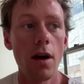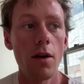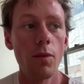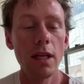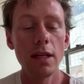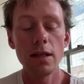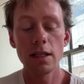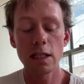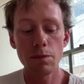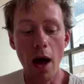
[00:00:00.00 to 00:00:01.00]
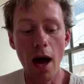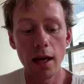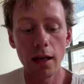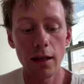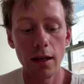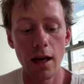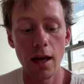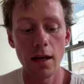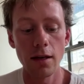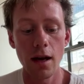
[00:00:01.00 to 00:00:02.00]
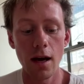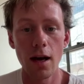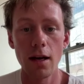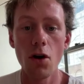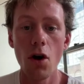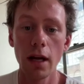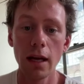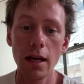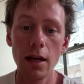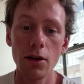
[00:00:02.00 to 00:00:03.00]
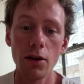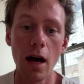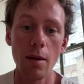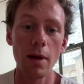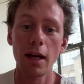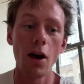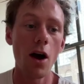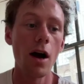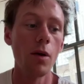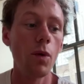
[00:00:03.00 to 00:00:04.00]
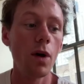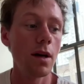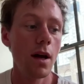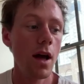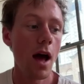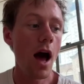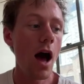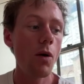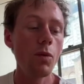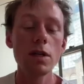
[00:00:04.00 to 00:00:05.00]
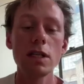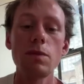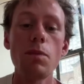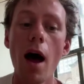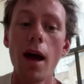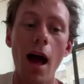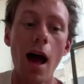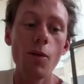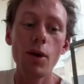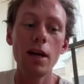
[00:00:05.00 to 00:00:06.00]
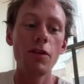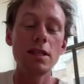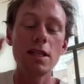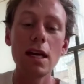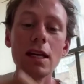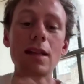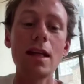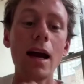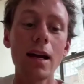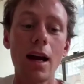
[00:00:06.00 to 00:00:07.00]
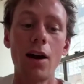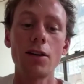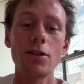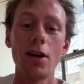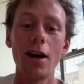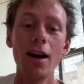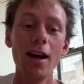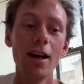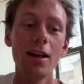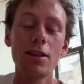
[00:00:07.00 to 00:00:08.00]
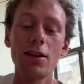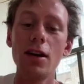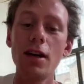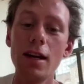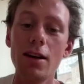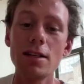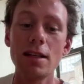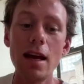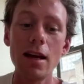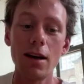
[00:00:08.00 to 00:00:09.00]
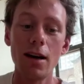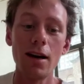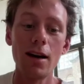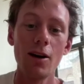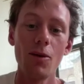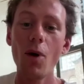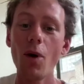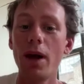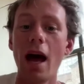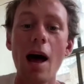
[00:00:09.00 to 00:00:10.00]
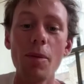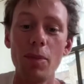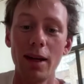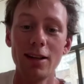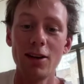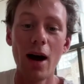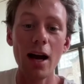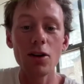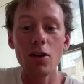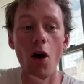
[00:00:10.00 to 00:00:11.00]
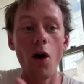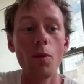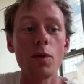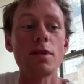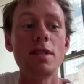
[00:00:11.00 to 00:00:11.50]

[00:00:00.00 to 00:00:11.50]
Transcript: when he did Spike in Notting Hill. I'm like, all right, how would Spike, how, if I take that character 30 years later, what would happen? You know, I could almost